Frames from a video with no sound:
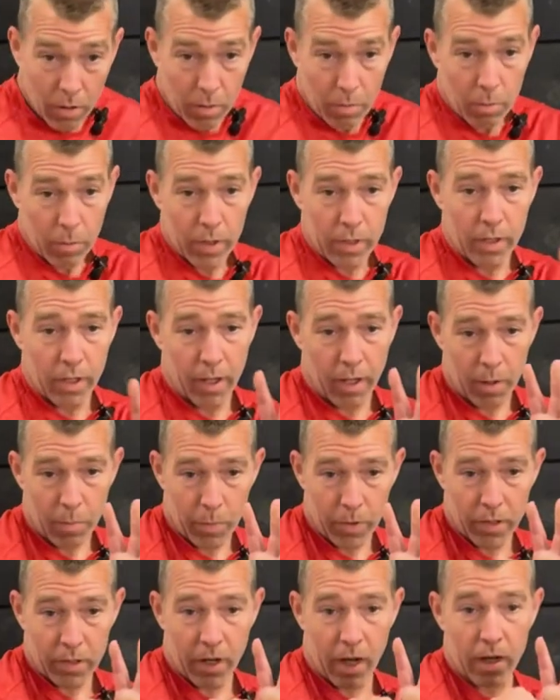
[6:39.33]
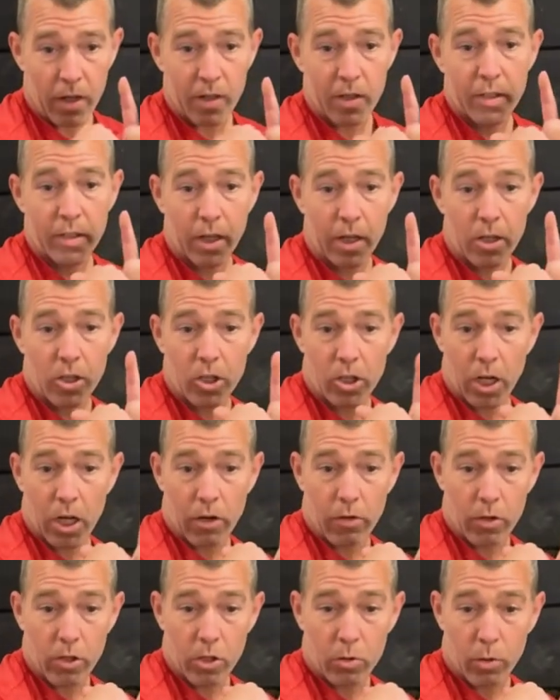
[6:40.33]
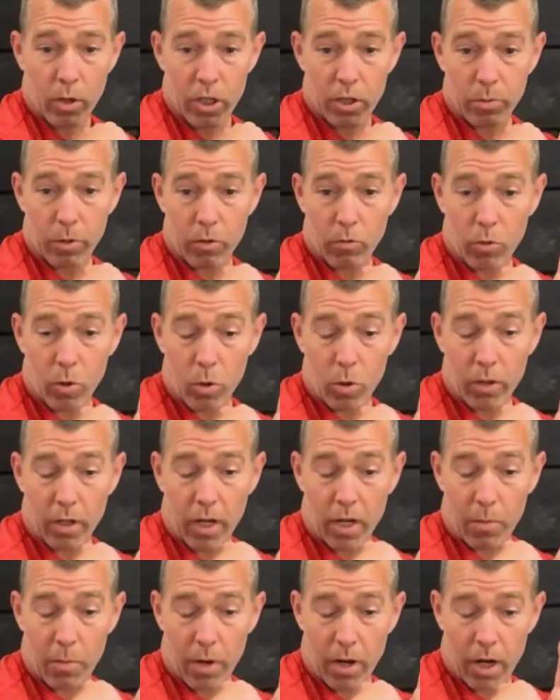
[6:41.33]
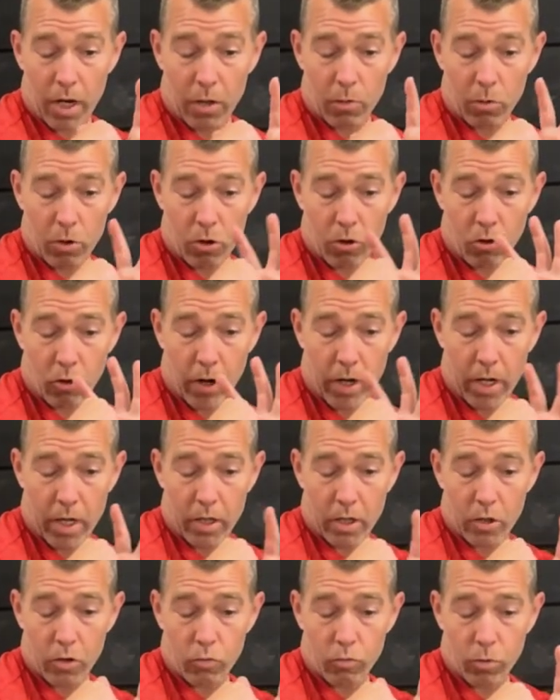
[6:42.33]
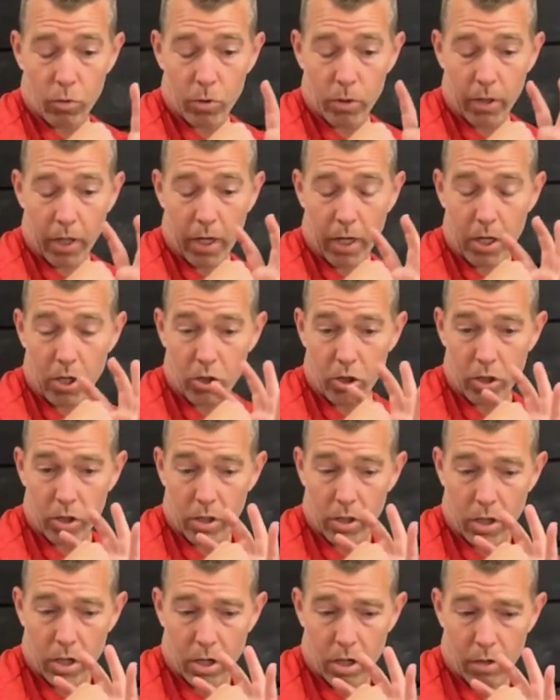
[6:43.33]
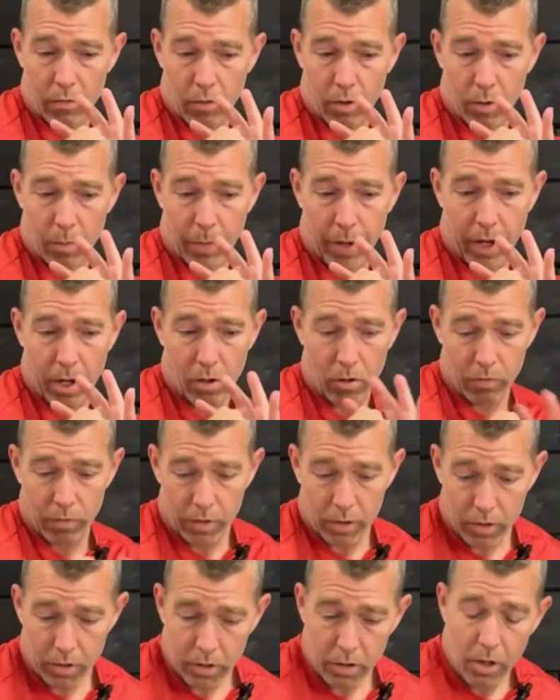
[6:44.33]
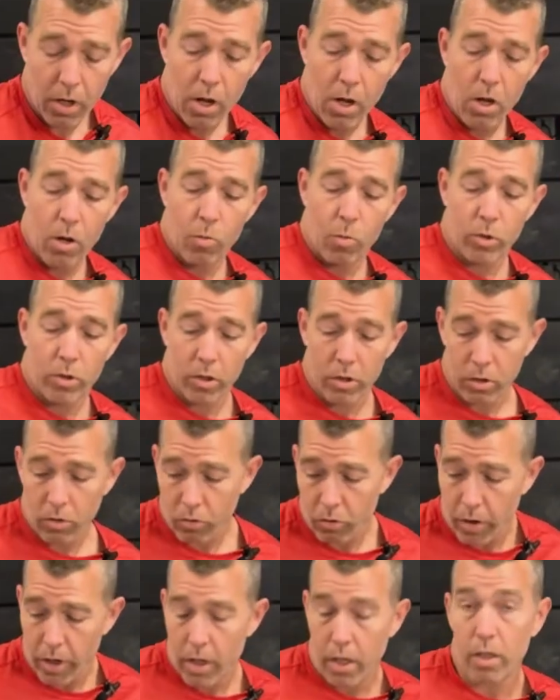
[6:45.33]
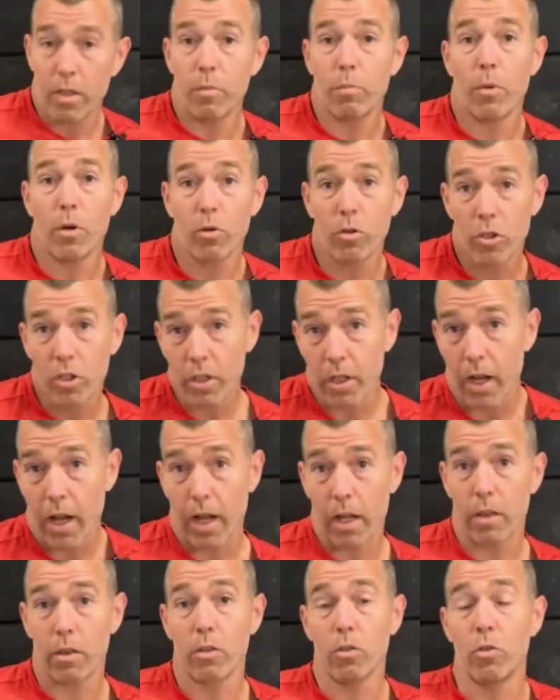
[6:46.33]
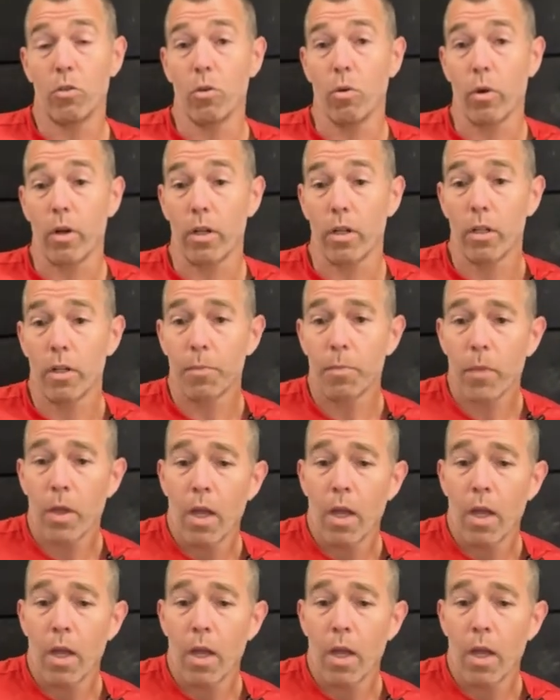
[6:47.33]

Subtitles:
but the hip is kind of stationary. So as we rotate back, we're creating this rotation of our pelvis, which is creating the motion at the joint.